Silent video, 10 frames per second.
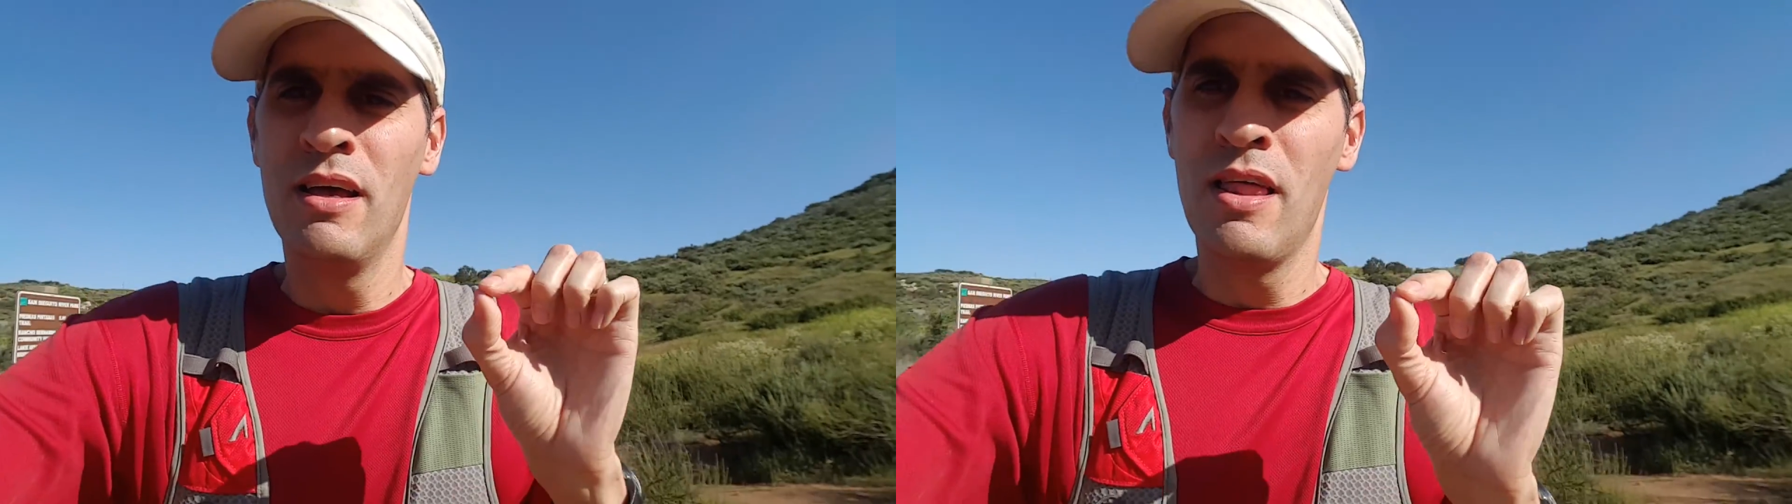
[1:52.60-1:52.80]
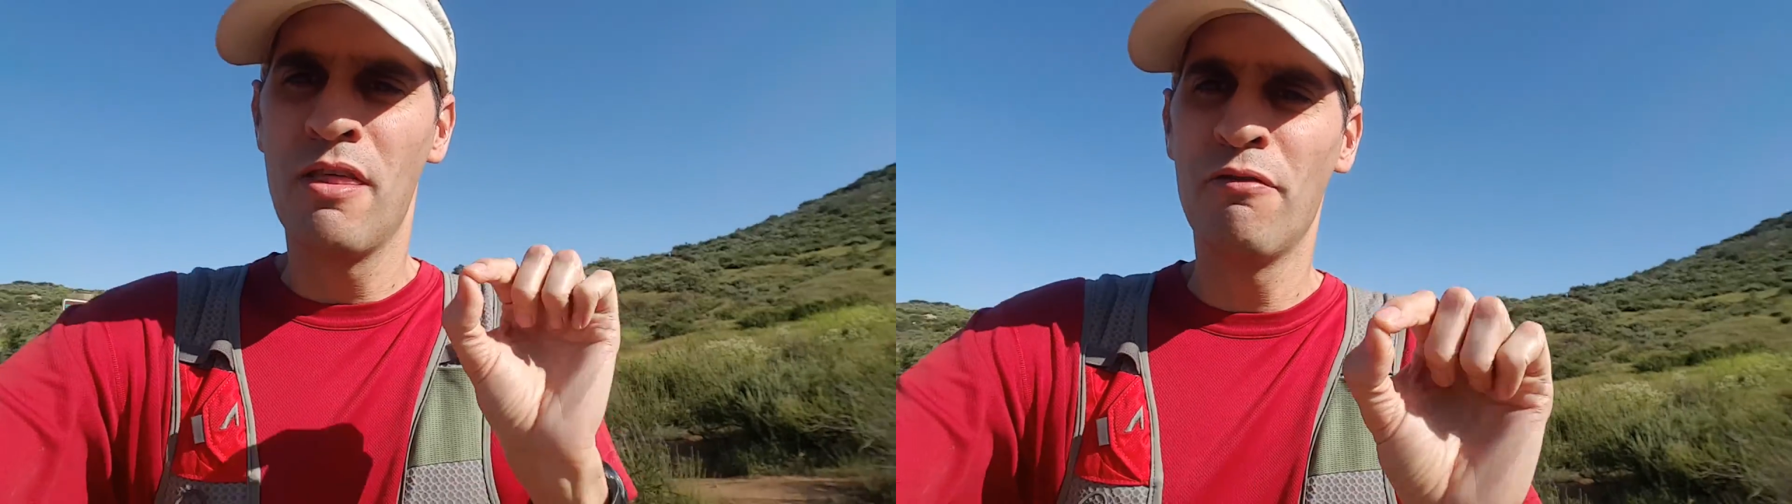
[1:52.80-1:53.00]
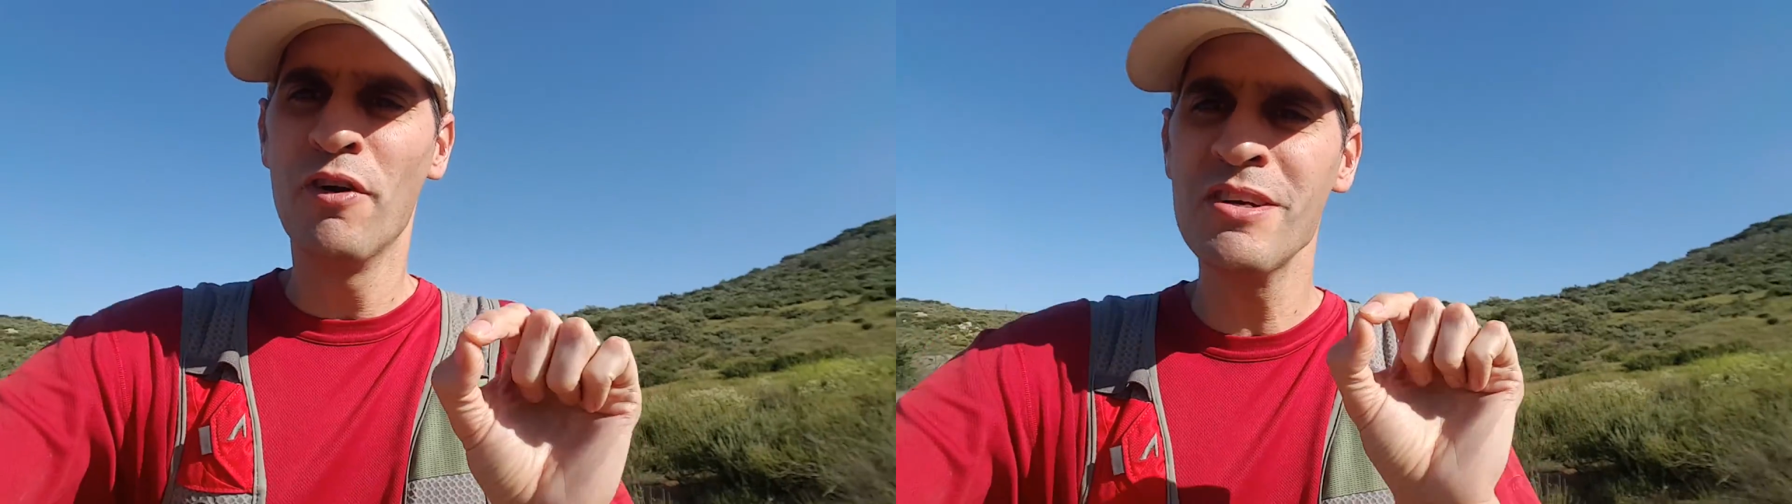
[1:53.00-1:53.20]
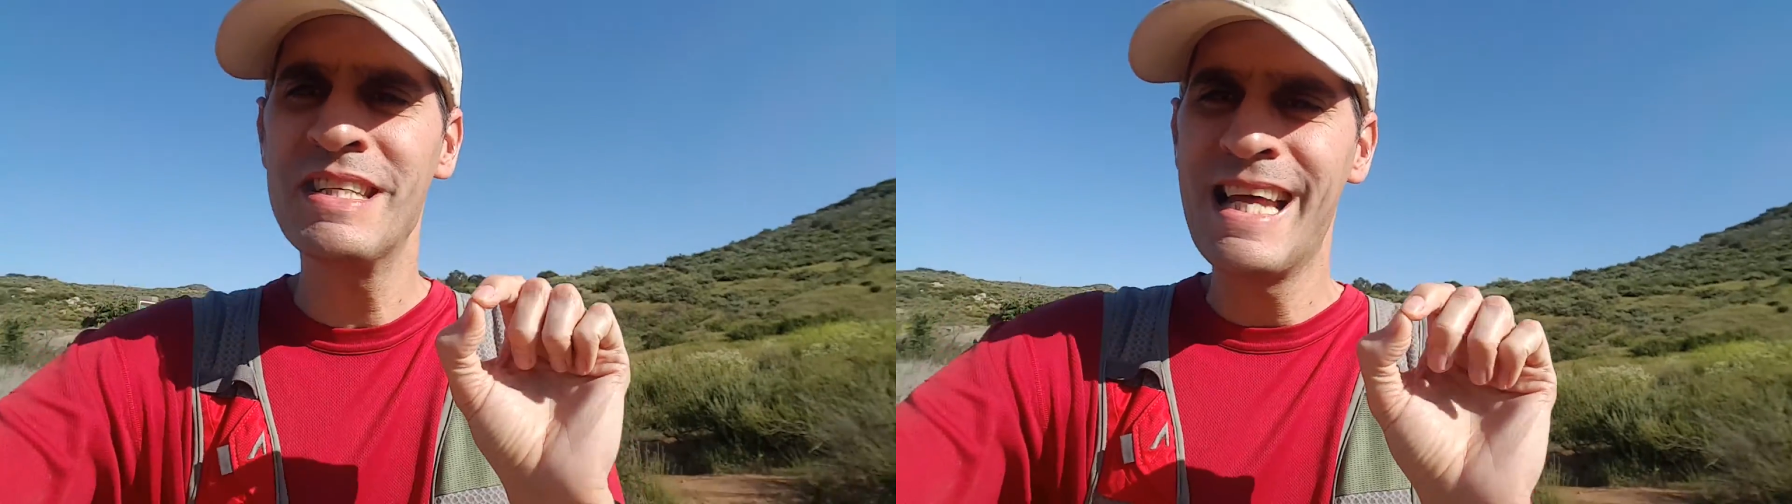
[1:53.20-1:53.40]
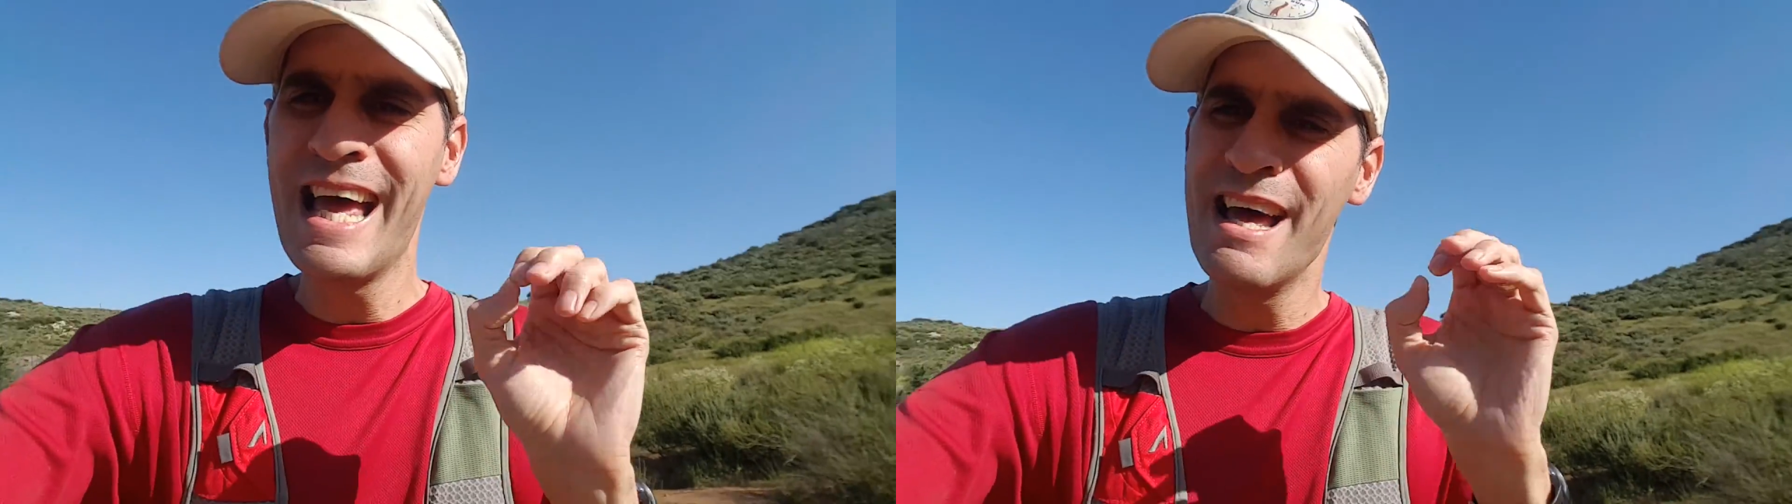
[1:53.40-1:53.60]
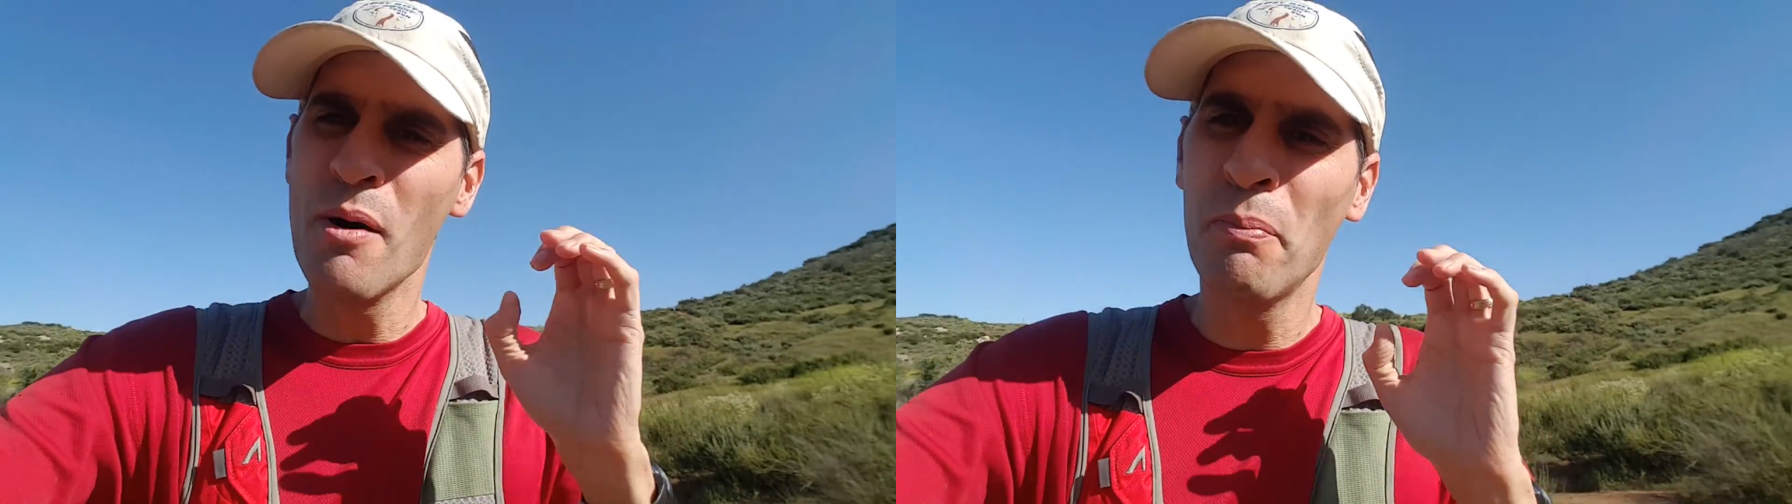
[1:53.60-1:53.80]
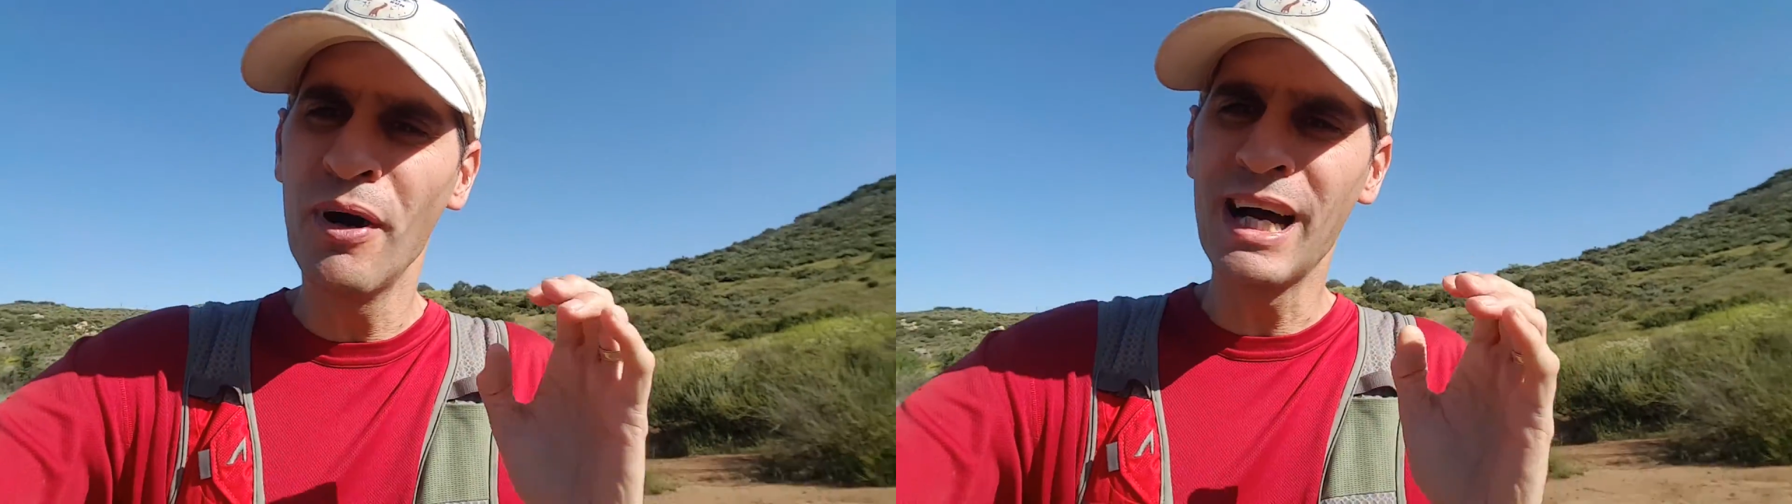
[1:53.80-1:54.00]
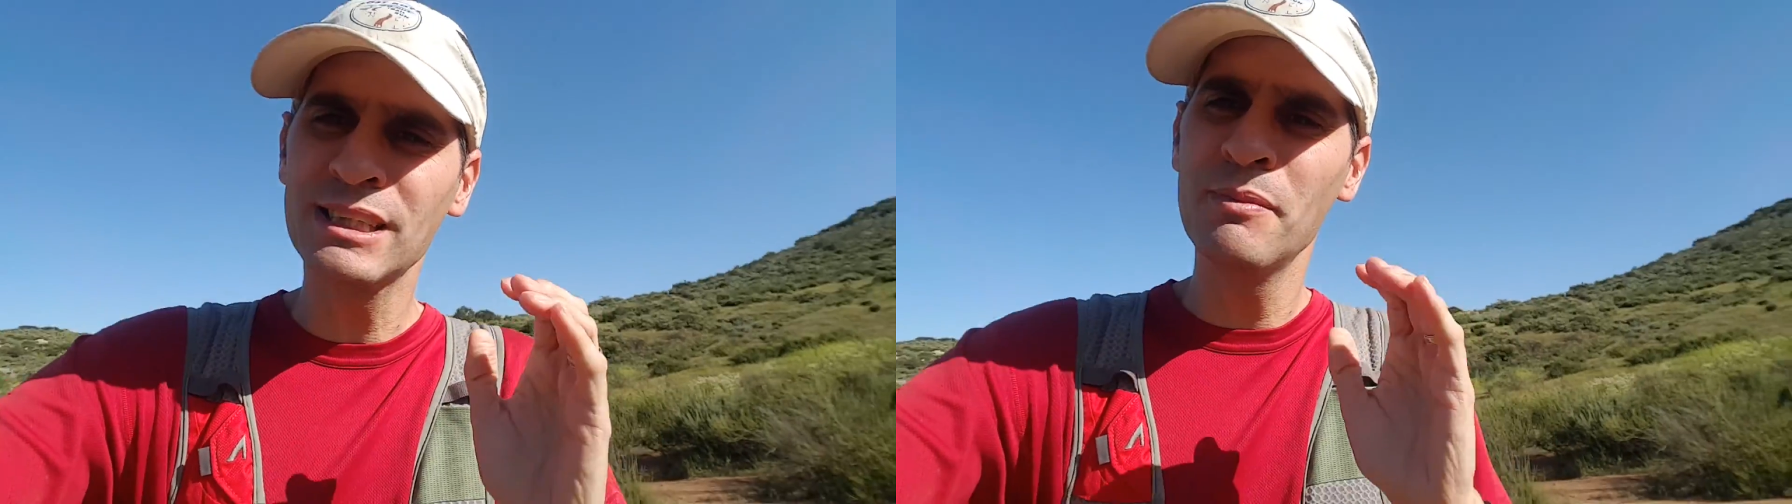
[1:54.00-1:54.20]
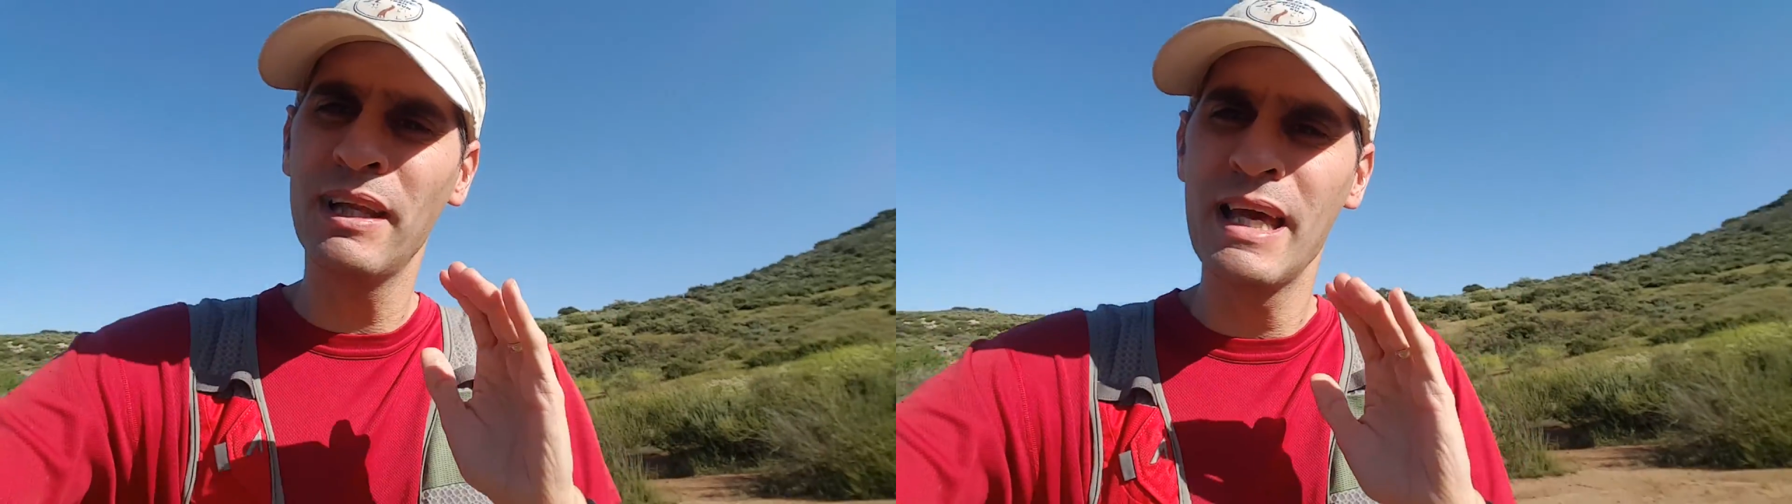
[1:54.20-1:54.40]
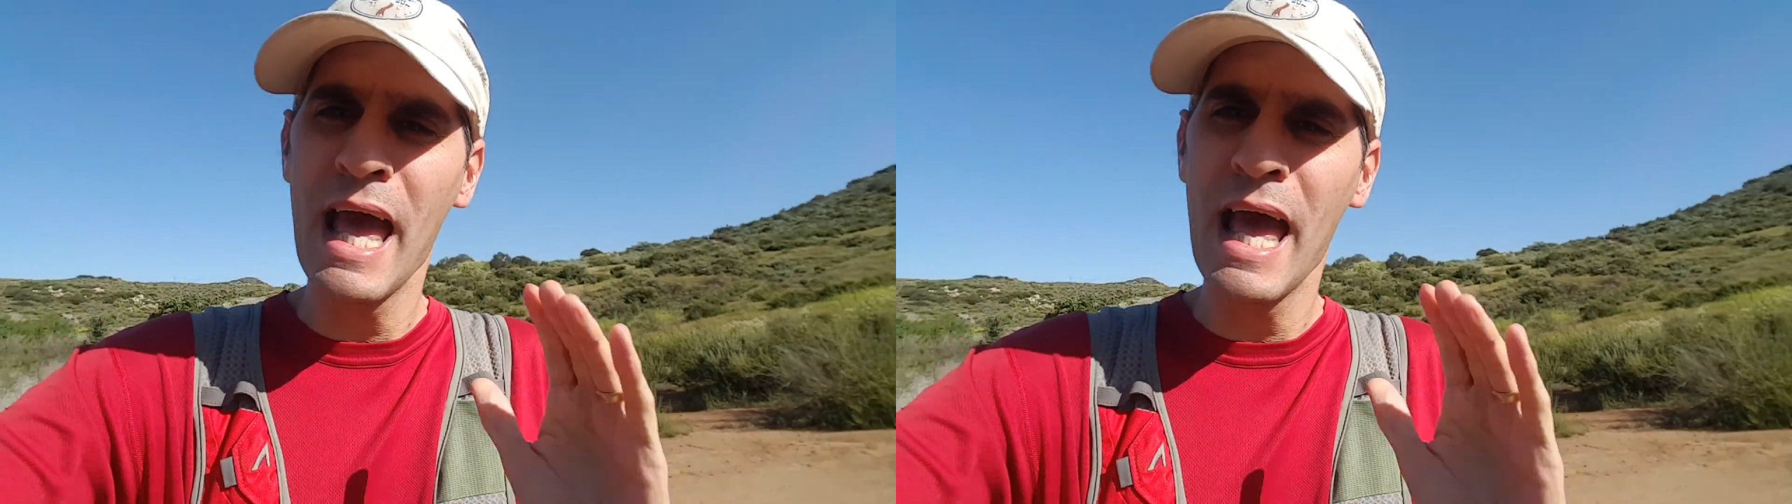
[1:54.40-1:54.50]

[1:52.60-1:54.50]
The first approximately